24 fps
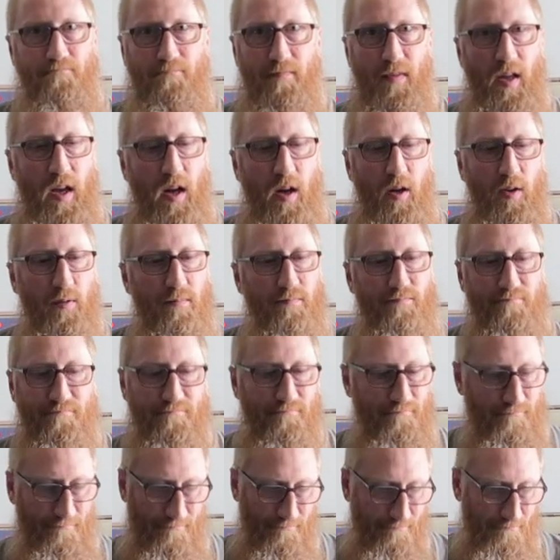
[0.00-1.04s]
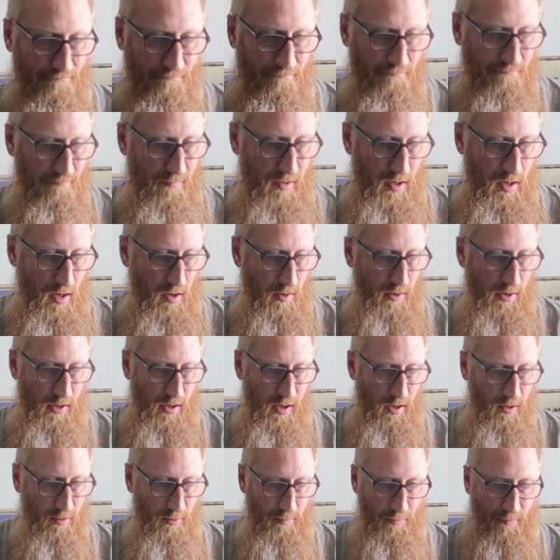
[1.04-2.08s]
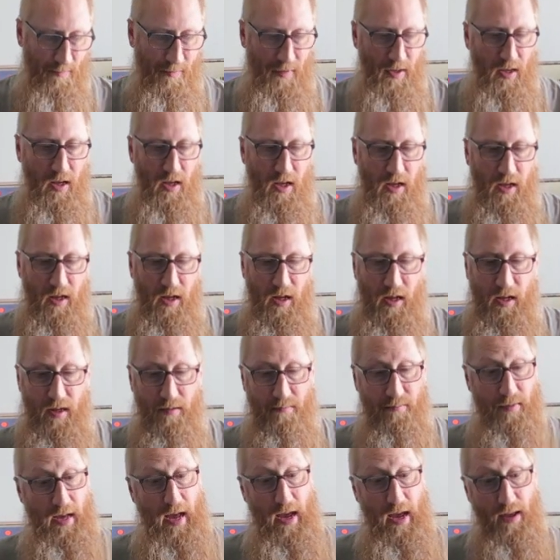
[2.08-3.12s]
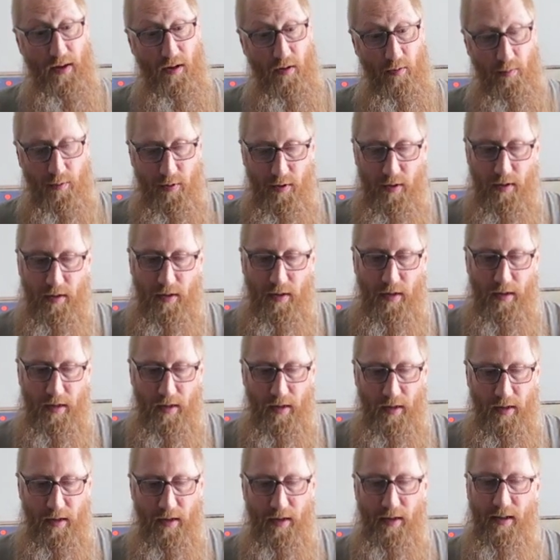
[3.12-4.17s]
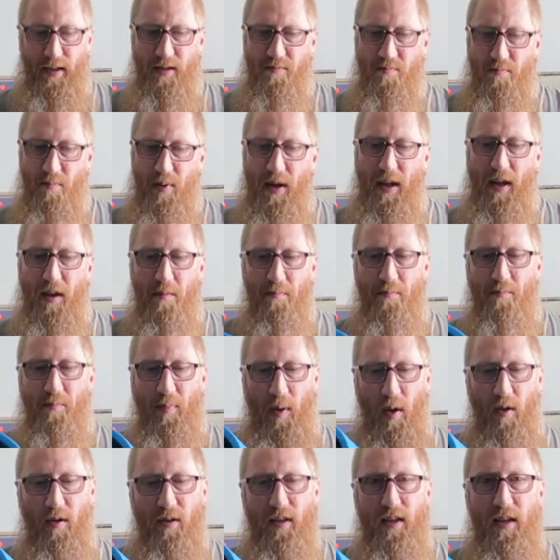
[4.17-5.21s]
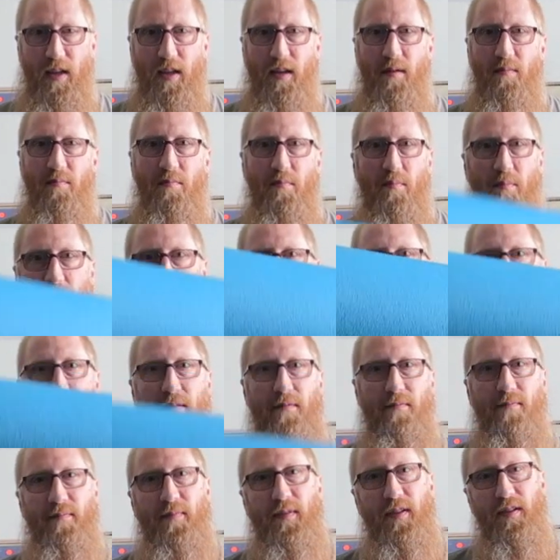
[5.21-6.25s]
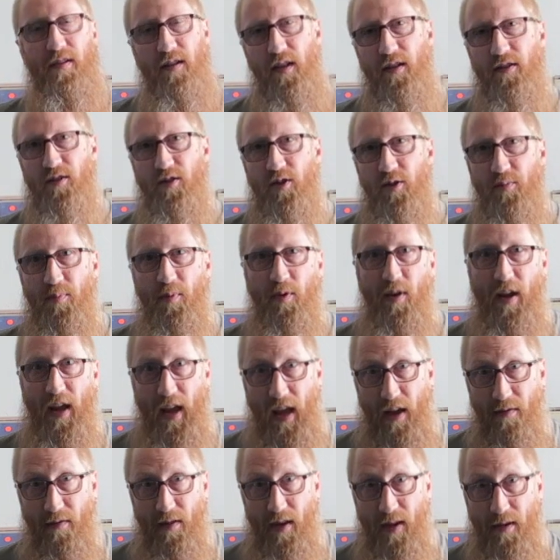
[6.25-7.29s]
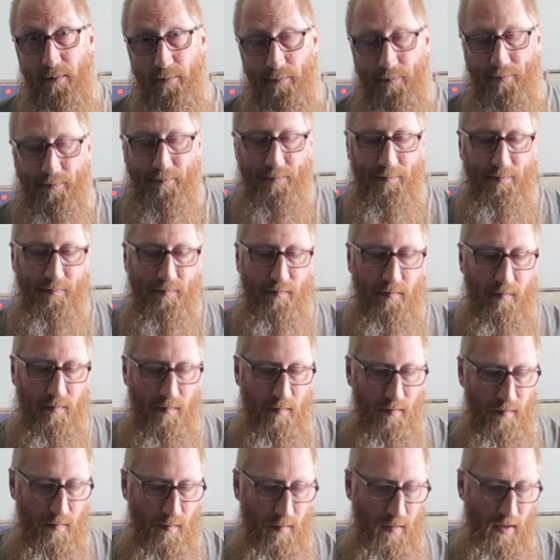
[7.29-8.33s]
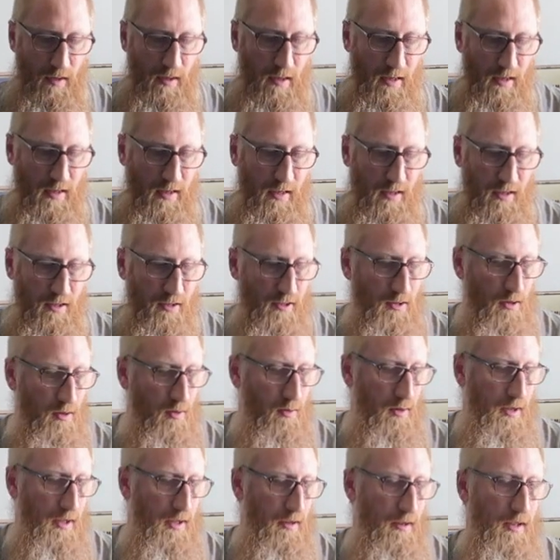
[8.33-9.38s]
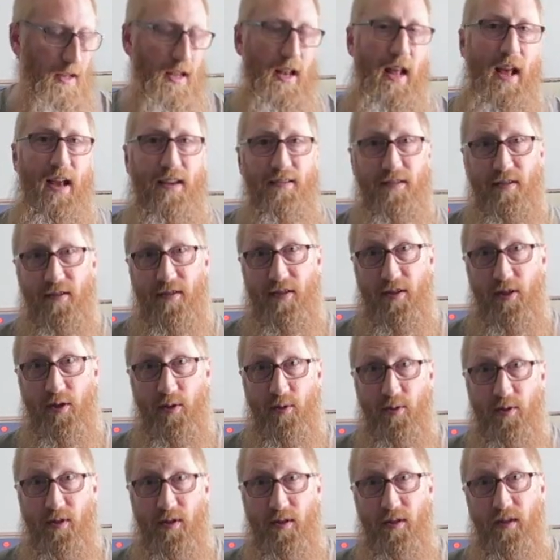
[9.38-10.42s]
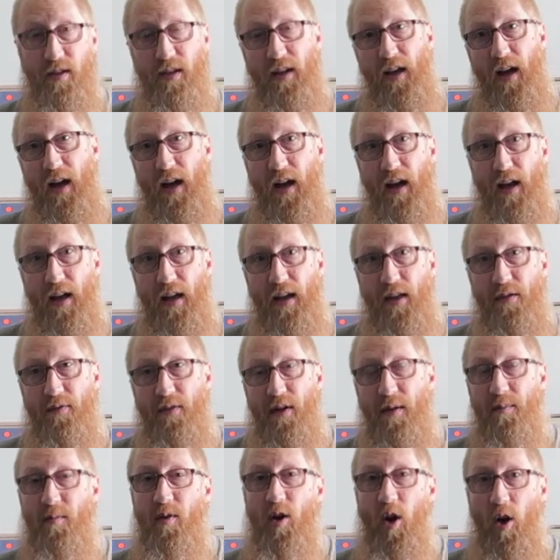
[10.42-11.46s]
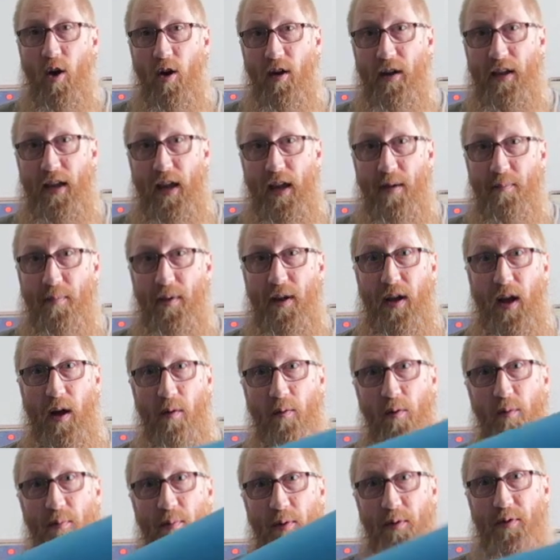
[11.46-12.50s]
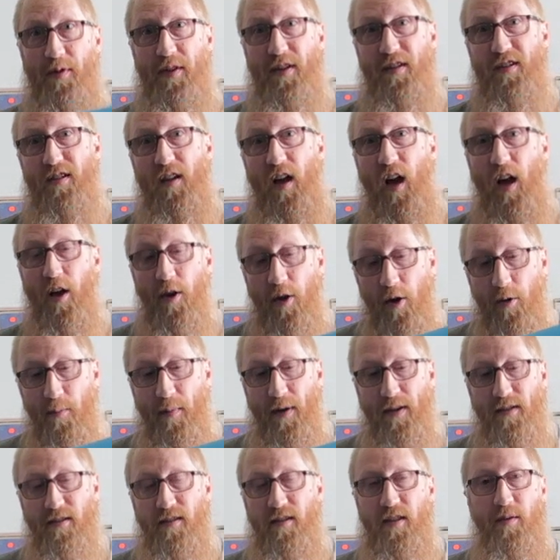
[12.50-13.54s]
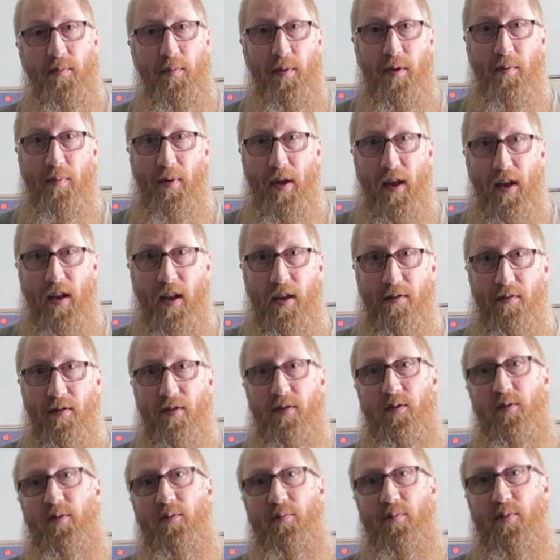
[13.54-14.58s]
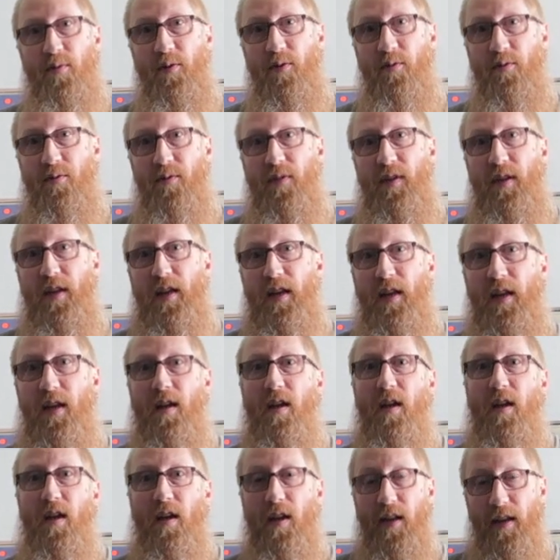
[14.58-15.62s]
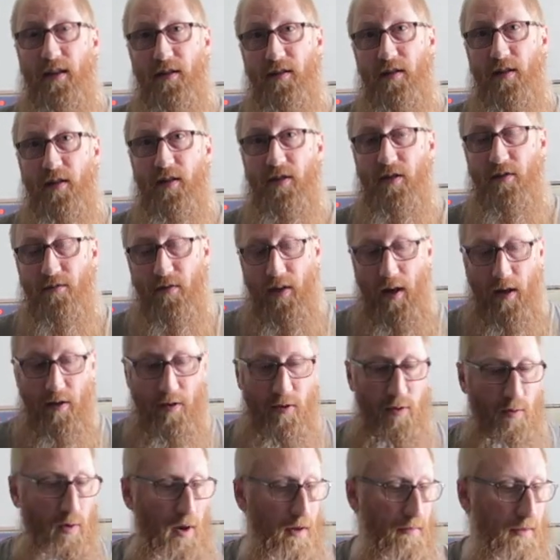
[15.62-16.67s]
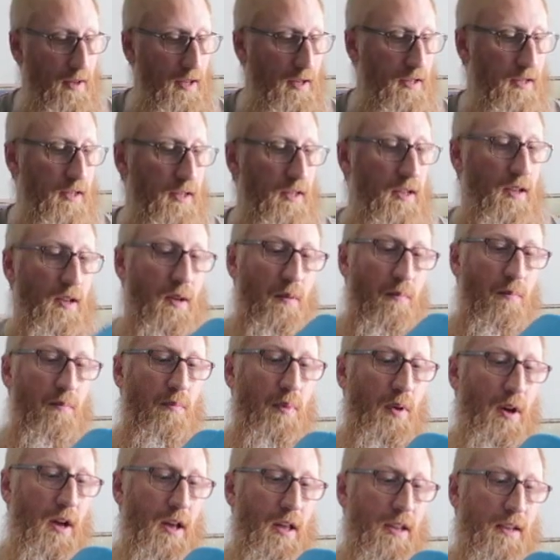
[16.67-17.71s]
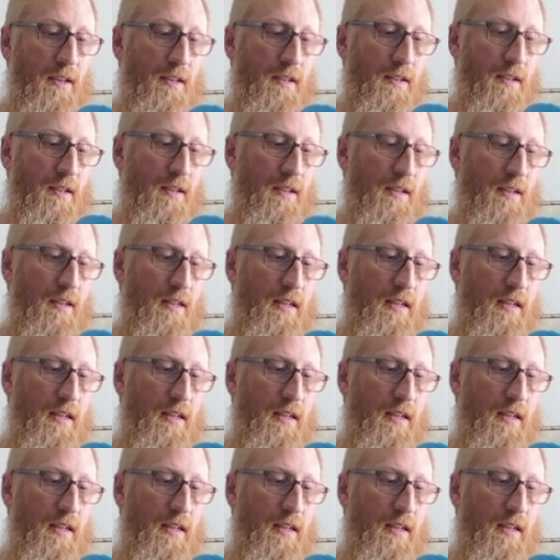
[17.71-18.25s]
No, you don't. I don't. It's big and bulky, but it's not super heavy. So it has its use. If I'm car camping, I will put this under my sleeping pad even to improve the insulation value of it. But